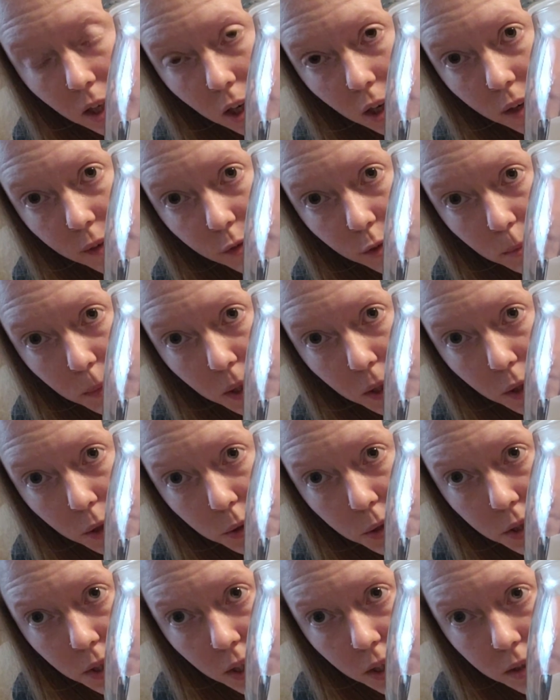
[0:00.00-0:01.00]
card from the
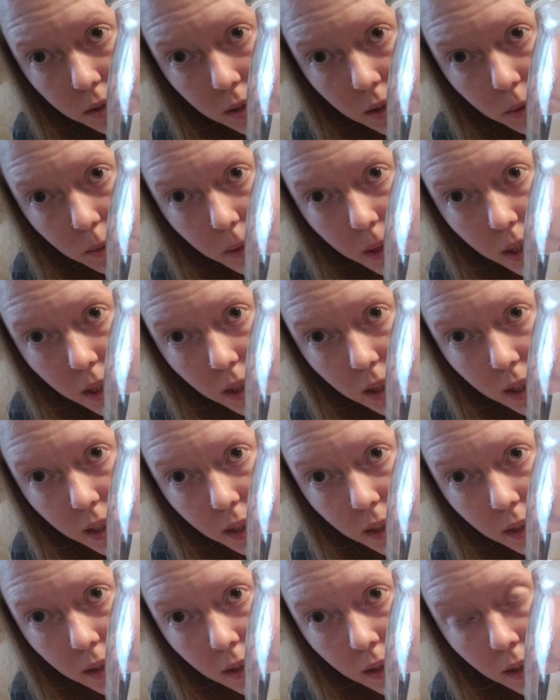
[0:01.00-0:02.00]
ghost hunt I went
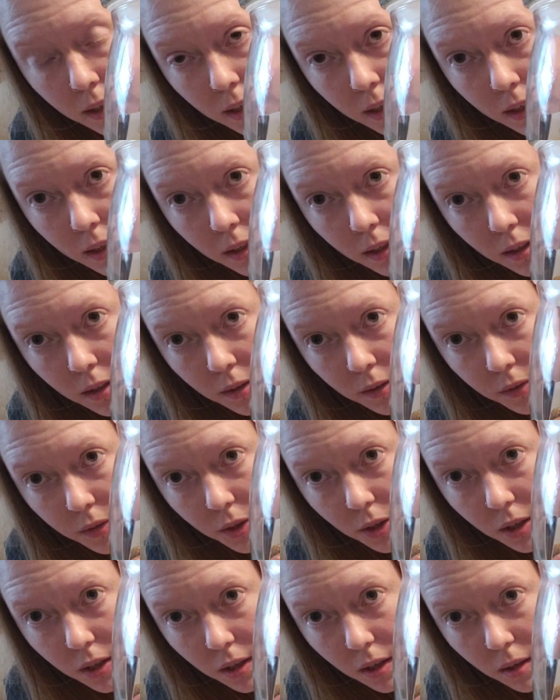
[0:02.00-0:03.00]
on.
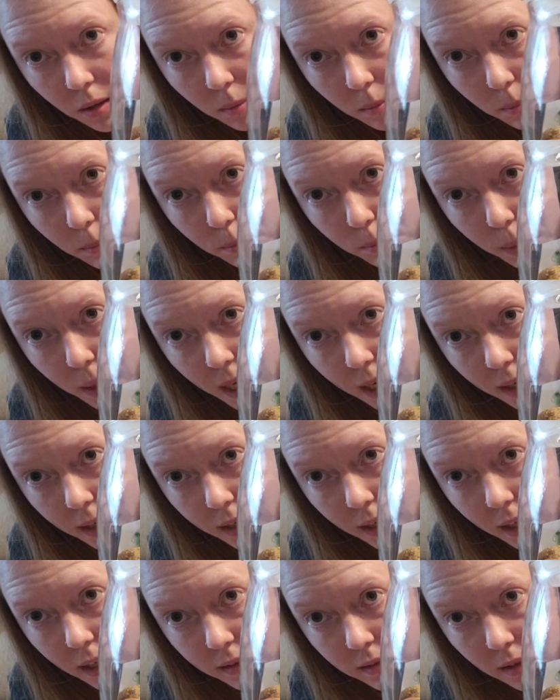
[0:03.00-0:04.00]
The back
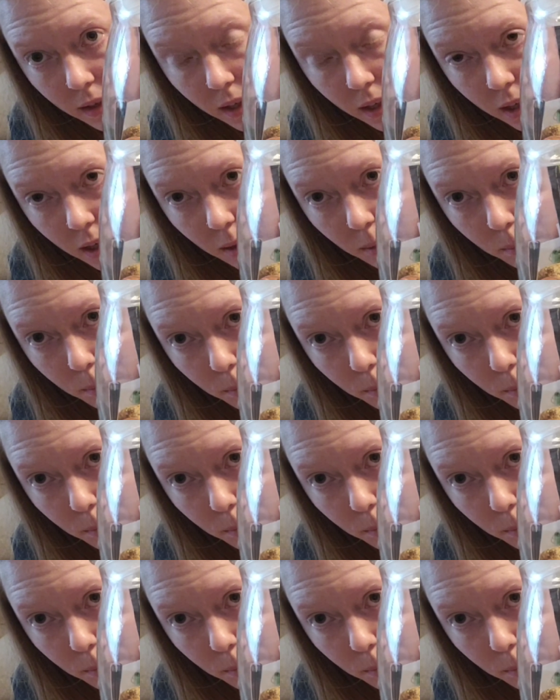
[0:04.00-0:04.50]
has a